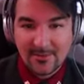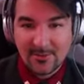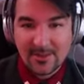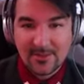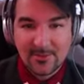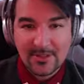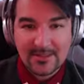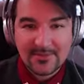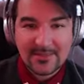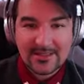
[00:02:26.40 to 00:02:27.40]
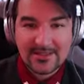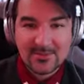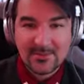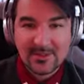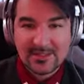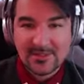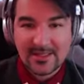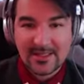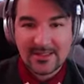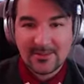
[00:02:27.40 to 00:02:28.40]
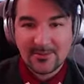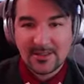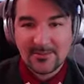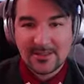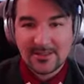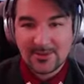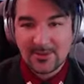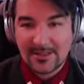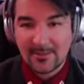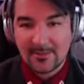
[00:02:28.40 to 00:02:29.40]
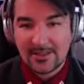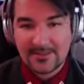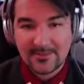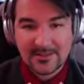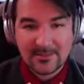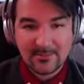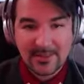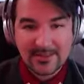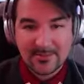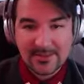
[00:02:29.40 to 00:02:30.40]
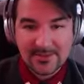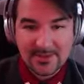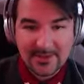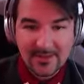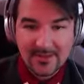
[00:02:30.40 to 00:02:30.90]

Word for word: We're gonna run as fast as we possibly can, and we're gonna basically try our best to basically break some ankles here.